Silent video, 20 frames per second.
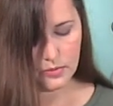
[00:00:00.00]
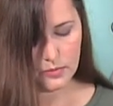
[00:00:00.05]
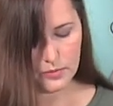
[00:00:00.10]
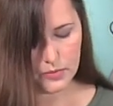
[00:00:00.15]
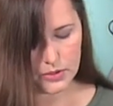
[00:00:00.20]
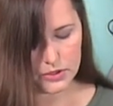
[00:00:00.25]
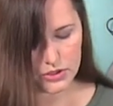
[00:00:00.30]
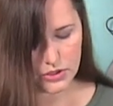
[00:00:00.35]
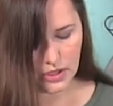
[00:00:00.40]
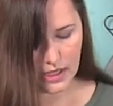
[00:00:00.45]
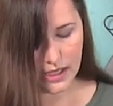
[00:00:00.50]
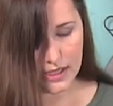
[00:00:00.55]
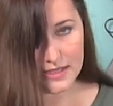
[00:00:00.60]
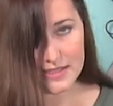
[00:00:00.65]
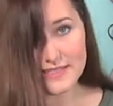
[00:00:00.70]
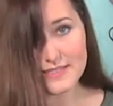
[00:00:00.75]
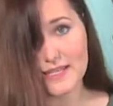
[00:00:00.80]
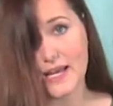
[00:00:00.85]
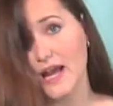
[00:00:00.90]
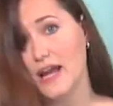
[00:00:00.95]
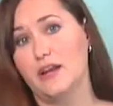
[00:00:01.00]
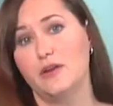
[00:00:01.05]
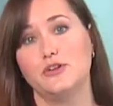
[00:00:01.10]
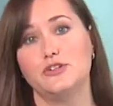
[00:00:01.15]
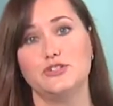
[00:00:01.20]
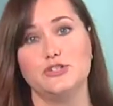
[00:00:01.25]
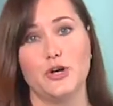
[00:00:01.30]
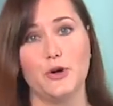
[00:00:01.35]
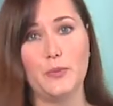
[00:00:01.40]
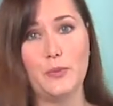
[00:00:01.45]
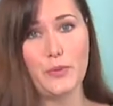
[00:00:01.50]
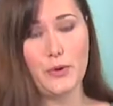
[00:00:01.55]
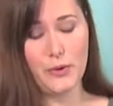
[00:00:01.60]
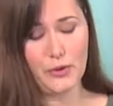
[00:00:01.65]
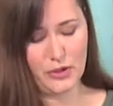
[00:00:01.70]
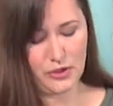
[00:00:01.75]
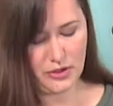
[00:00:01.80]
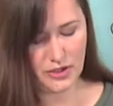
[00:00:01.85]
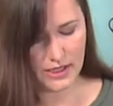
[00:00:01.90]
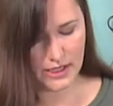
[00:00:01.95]
put your hand inside, don't
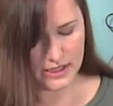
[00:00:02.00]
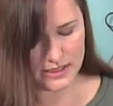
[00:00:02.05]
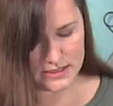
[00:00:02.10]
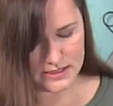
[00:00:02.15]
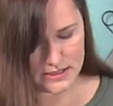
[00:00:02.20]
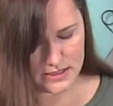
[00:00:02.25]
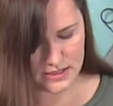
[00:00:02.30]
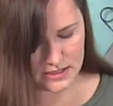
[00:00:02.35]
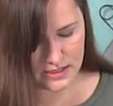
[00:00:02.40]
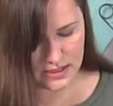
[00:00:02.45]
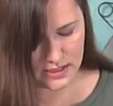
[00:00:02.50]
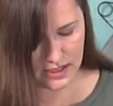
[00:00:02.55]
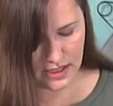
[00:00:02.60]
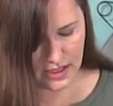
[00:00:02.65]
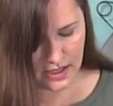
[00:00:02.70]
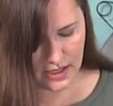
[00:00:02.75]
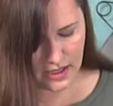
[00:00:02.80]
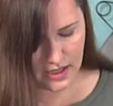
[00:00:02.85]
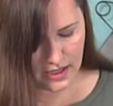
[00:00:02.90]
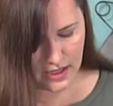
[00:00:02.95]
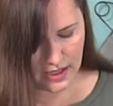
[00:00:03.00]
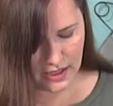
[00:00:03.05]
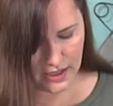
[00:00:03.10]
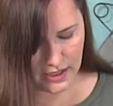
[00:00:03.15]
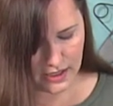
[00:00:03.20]
poke your hand, and